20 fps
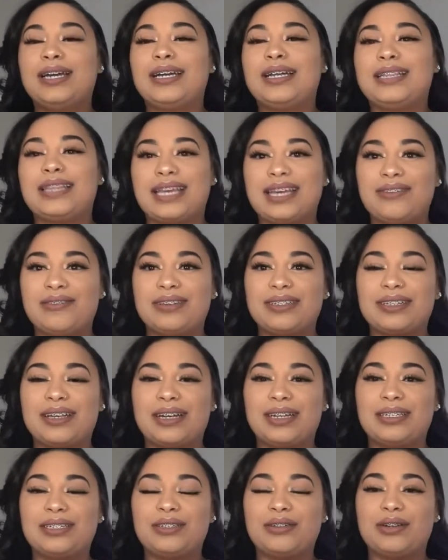Life has
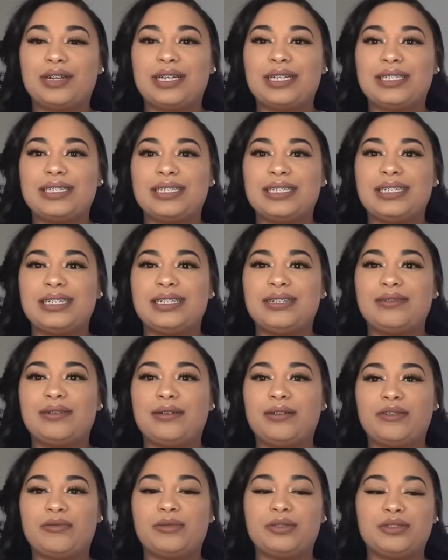gotten crazy,
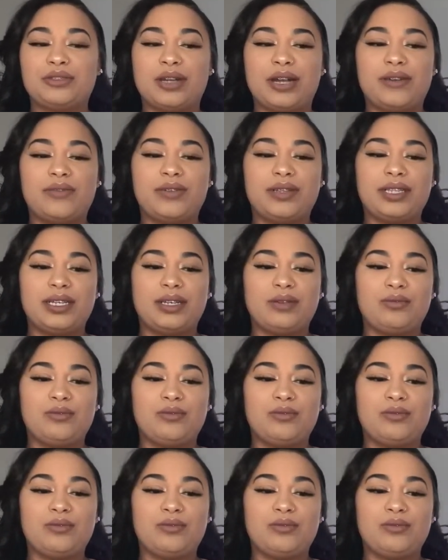we've been traveling,